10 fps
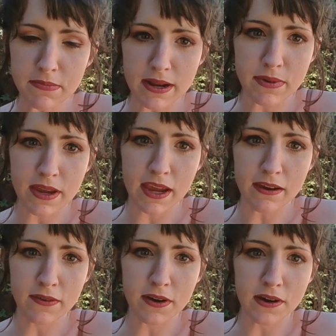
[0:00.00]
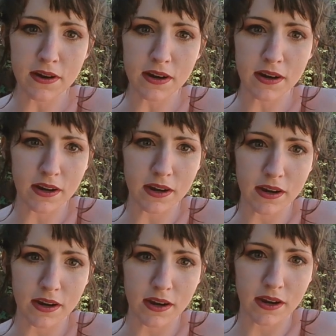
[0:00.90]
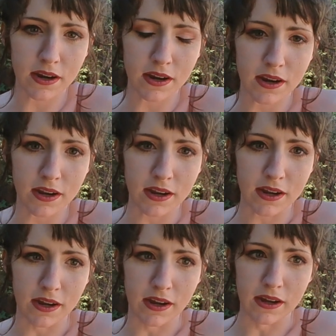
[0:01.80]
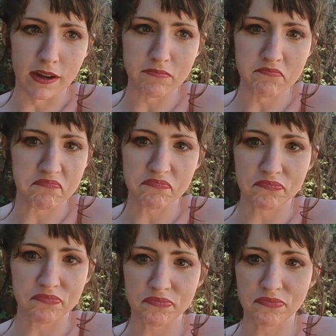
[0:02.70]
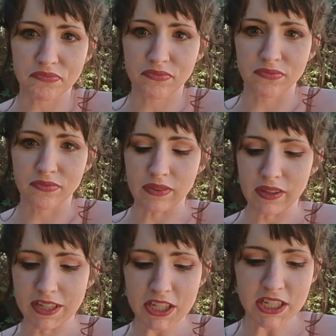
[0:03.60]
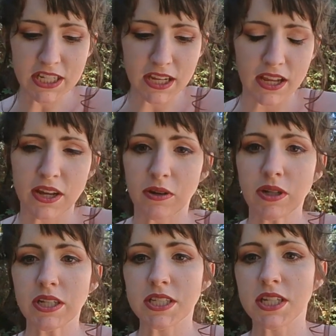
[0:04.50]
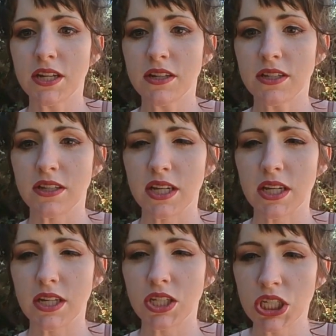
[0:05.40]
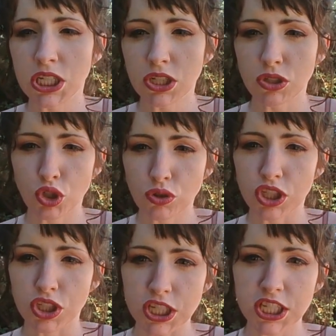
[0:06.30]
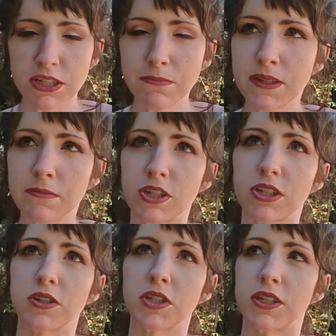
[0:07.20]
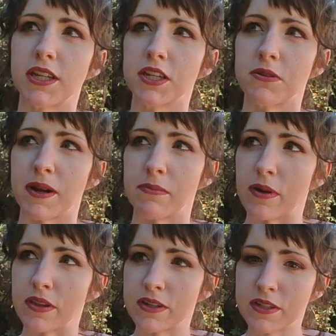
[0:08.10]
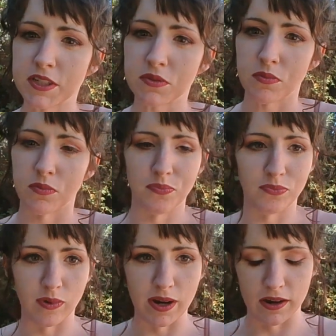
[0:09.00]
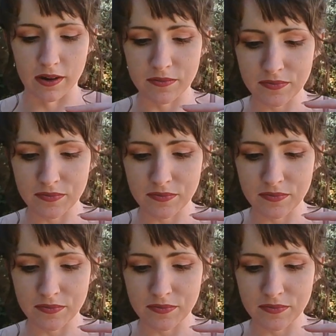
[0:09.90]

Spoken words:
my behavior, uh, like she did, well, it's not, she didn't do it just to me, but she also did it to my brothers, where